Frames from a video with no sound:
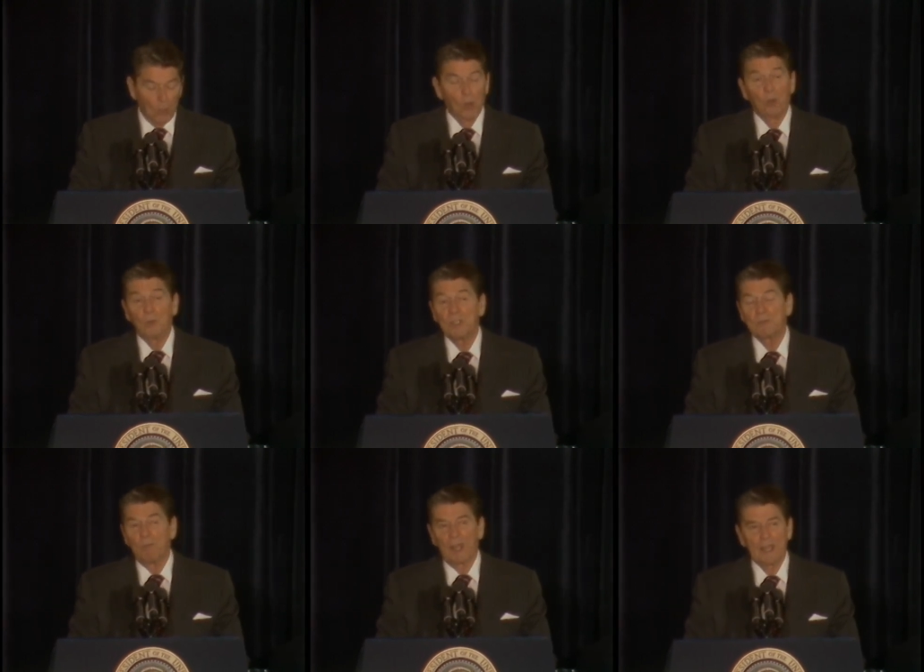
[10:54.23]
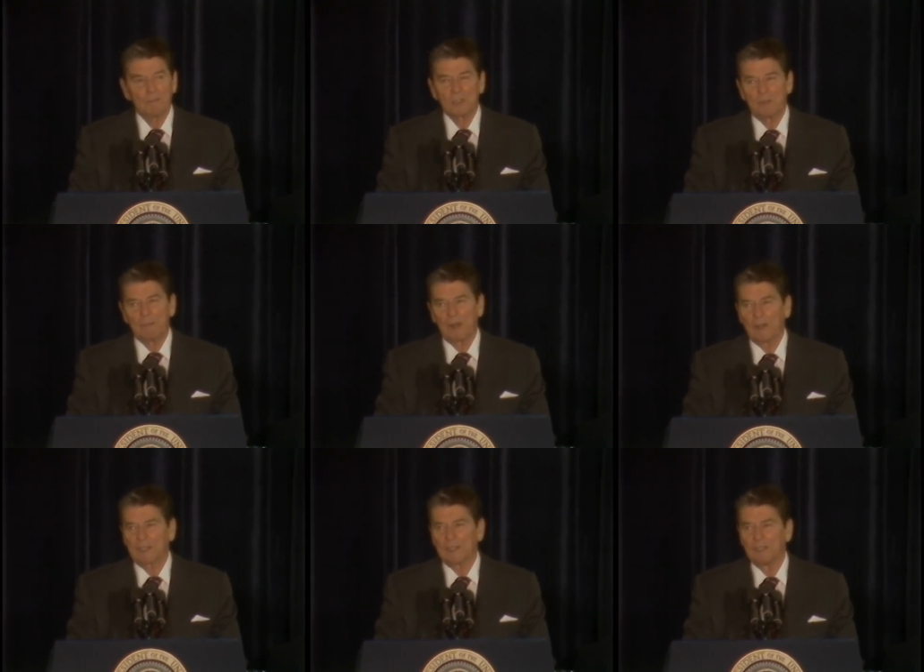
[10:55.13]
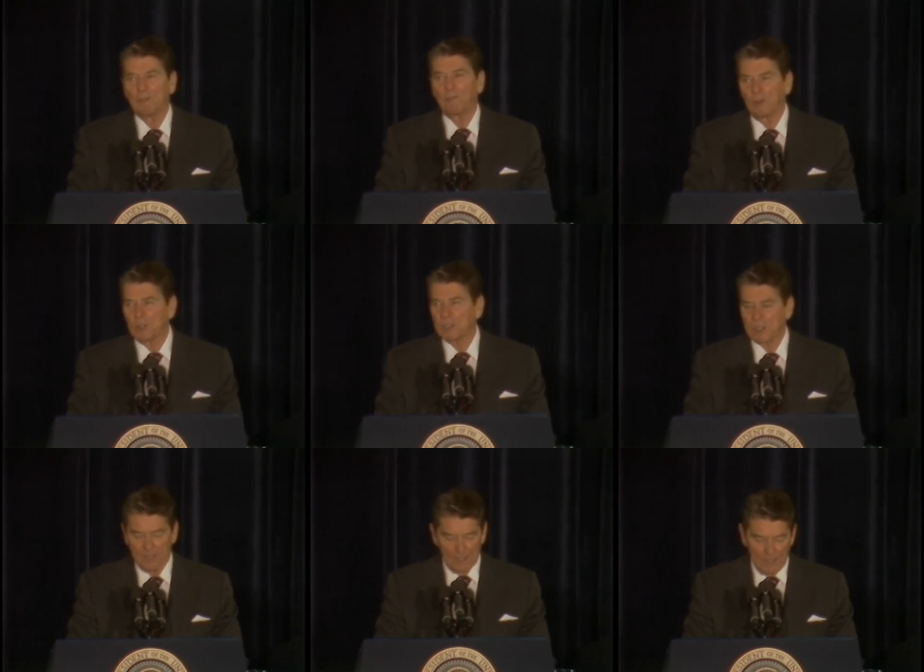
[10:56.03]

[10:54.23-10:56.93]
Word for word: always blames America first,